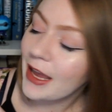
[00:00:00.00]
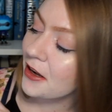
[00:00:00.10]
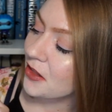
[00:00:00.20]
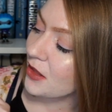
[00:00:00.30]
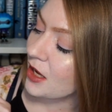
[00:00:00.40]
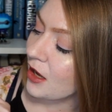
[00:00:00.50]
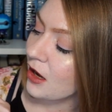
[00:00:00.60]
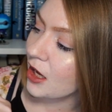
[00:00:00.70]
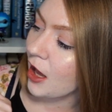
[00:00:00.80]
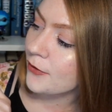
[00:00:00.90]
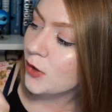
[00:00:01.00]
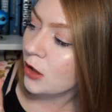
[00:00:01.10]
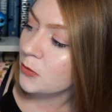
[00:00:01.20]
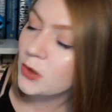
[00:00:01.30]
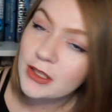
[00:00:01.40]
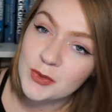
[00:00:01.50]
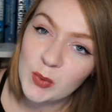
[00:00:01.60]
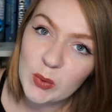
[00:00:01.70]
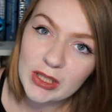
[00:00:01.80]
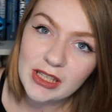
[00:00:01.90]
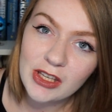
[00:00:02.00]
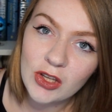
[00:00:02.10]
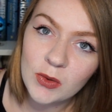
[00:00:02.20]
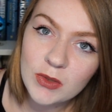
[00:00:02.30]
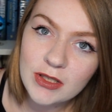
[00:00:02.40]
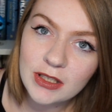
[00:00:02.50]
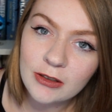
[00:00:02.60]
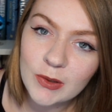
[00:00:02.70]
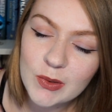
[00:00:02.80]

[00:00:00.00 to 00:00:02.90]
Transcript: And the cover artwork is really cute too.